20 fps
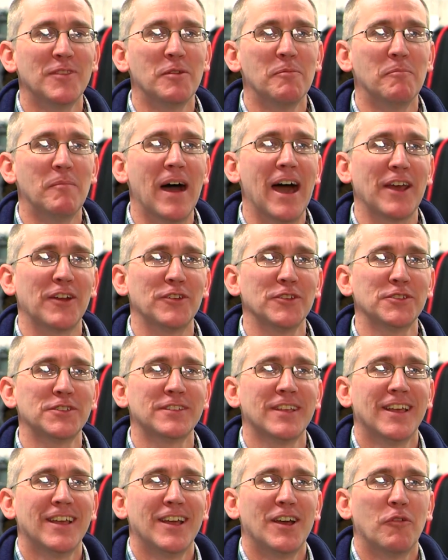the
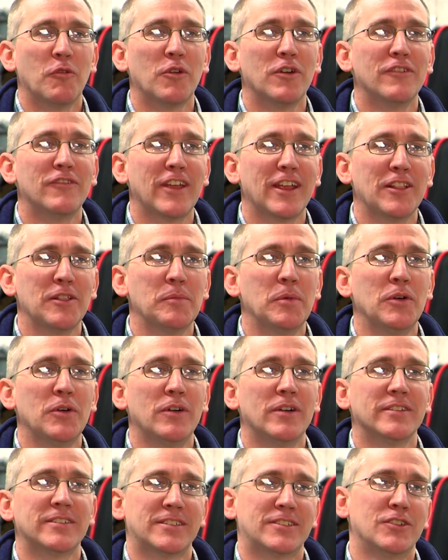models were
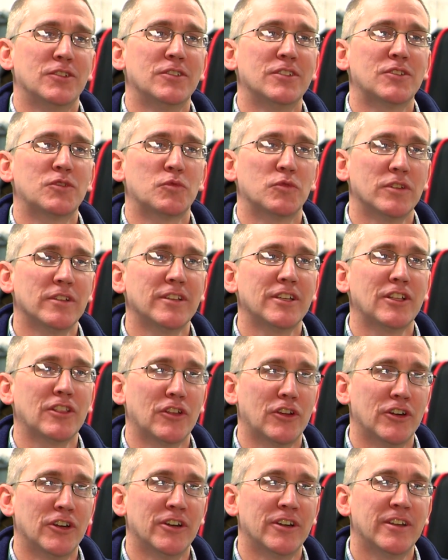available, students really
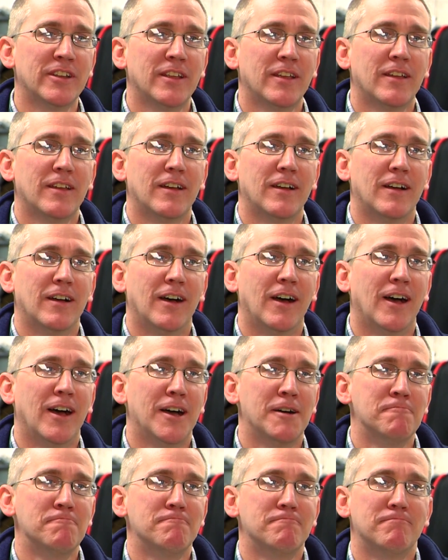learned
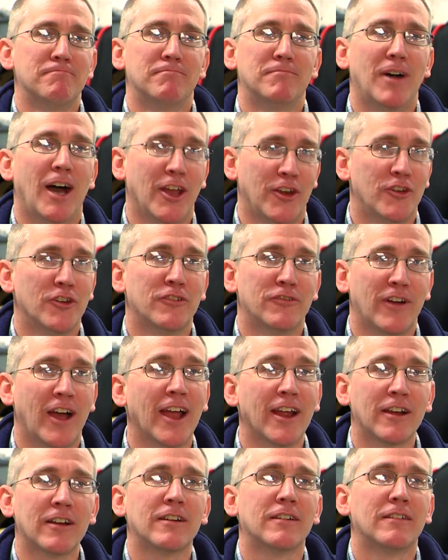um, under
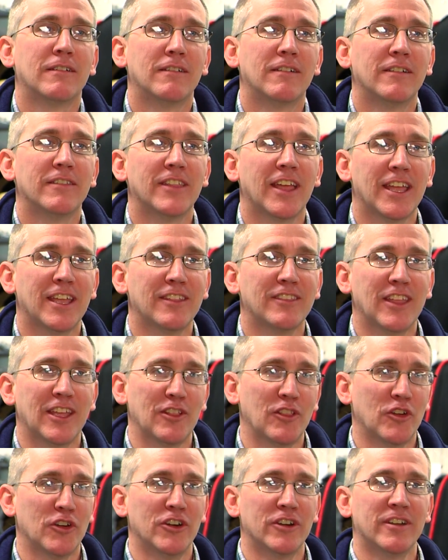fire. They, they
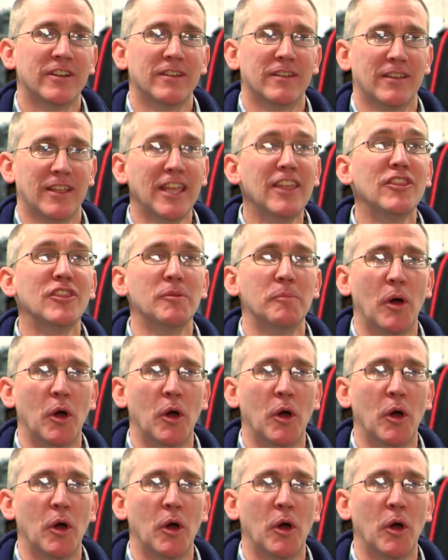learned in the